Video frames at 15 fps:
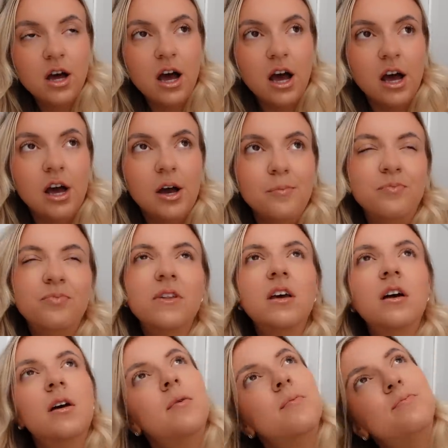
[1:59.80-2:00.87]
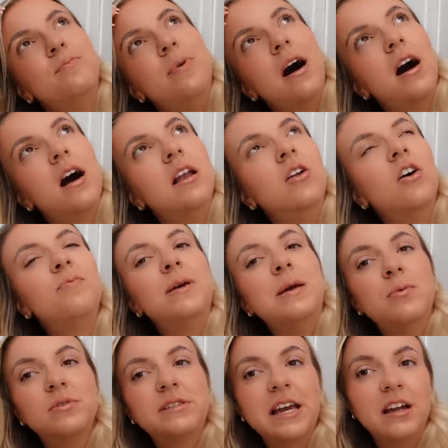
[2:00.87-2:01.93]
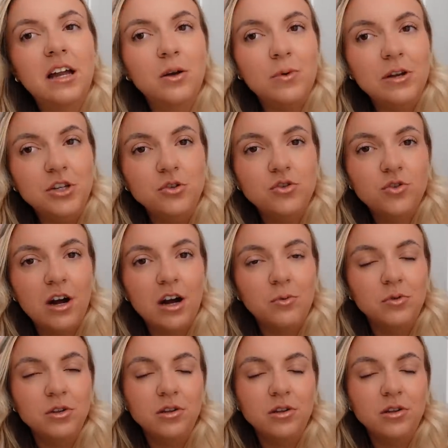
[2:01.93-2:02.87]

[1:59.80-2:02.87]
Um, but a lot of people say like when you try on what